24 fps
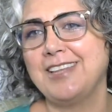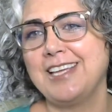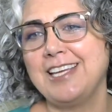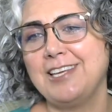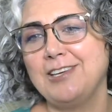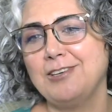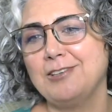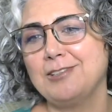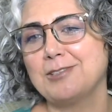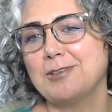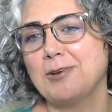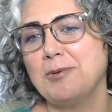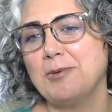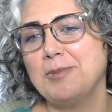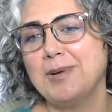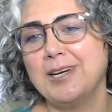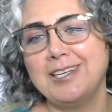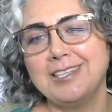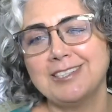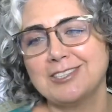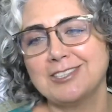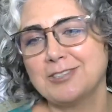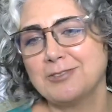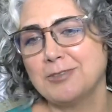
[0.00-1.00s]
Thank you so
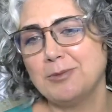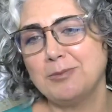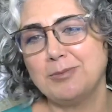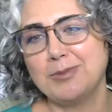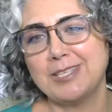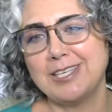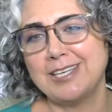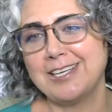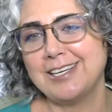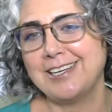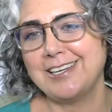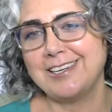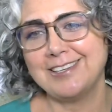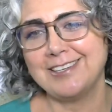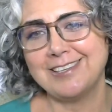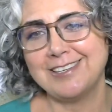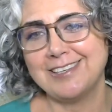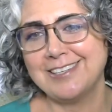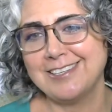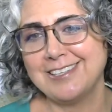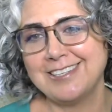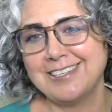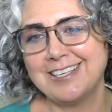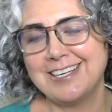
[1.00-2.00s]
much for being
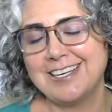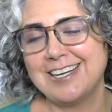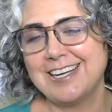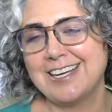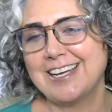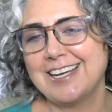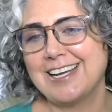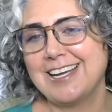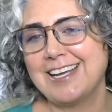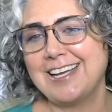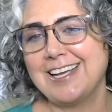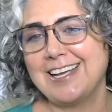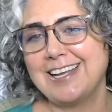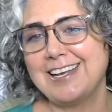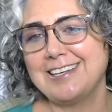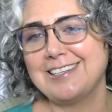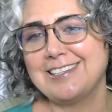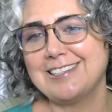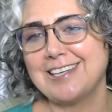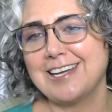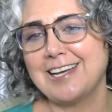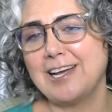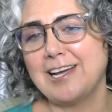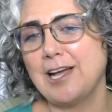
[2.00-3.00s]
here.
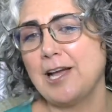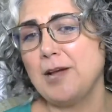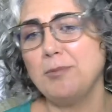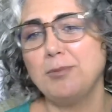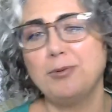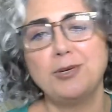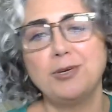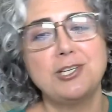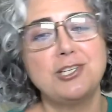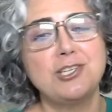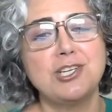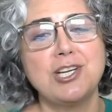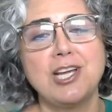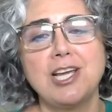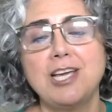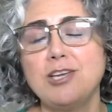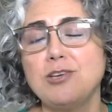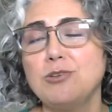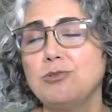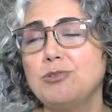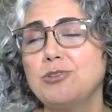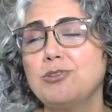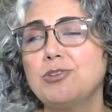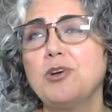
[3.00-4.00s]
And I
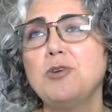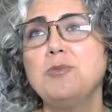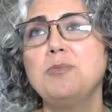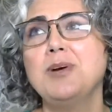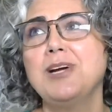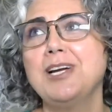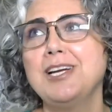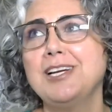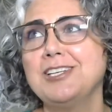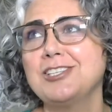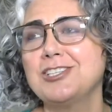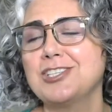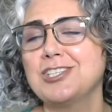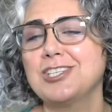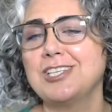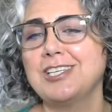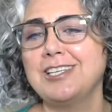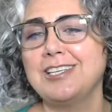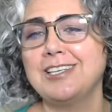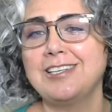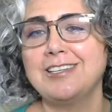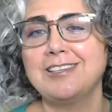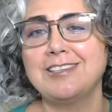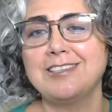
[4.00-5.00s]
appreciate you so much.
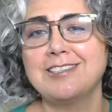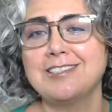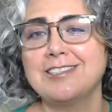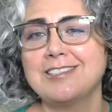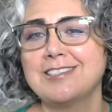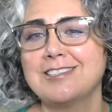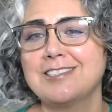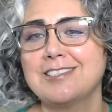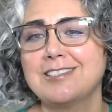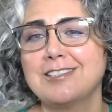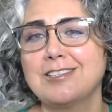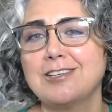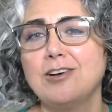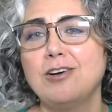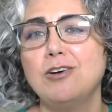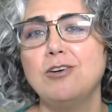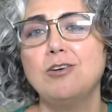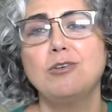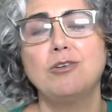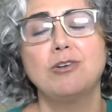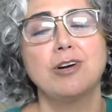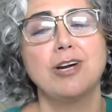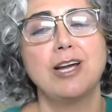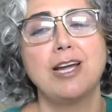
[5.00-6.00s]
It is
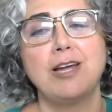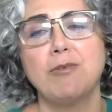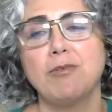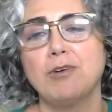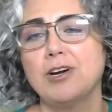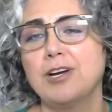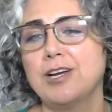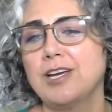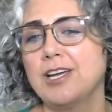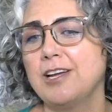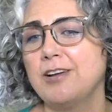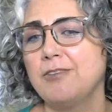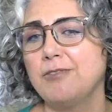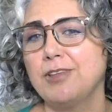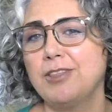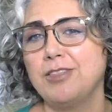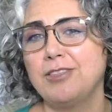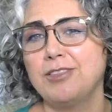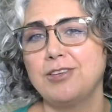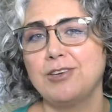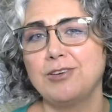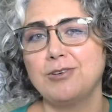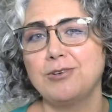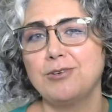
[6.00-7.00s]
so great working
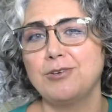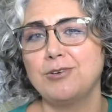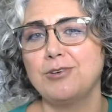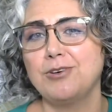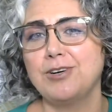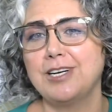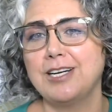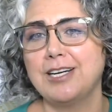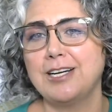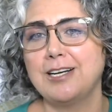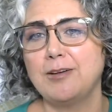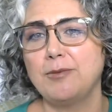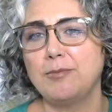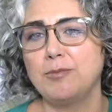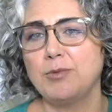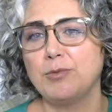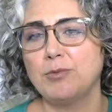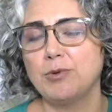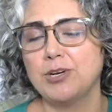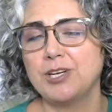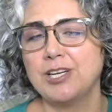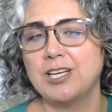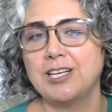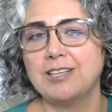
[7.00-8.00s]
with you,
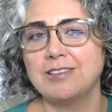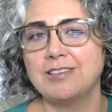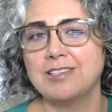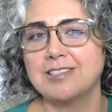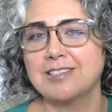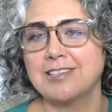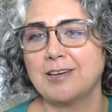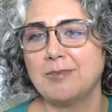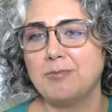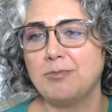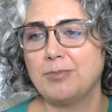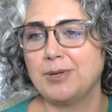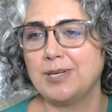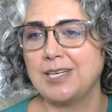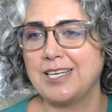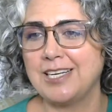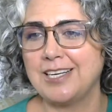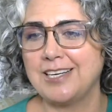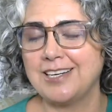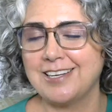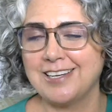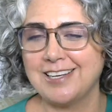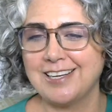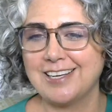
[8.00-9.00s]
working in this
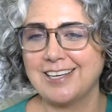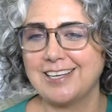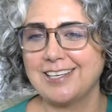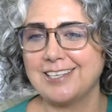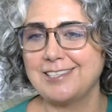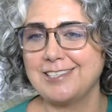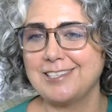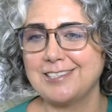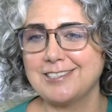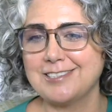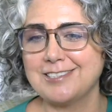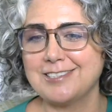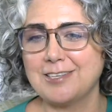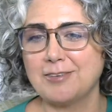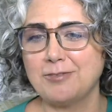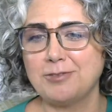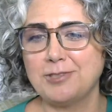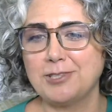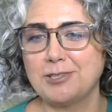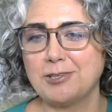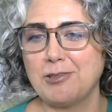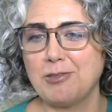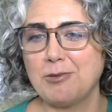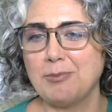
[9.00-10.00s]
company. It is
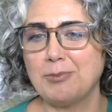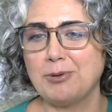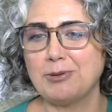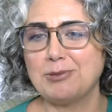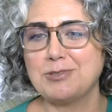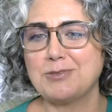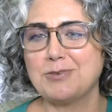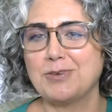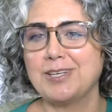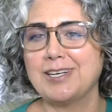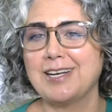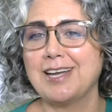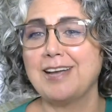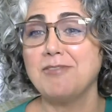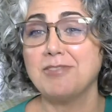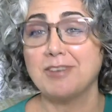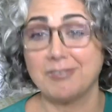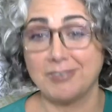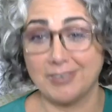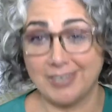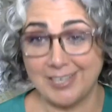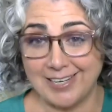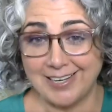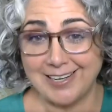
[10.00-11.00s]
definitely the most fun I've
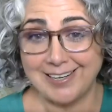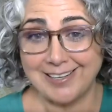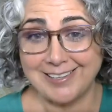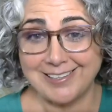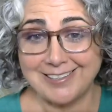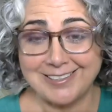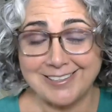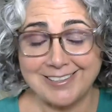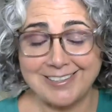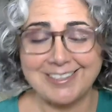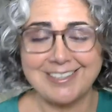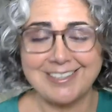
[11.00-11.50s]
ever had.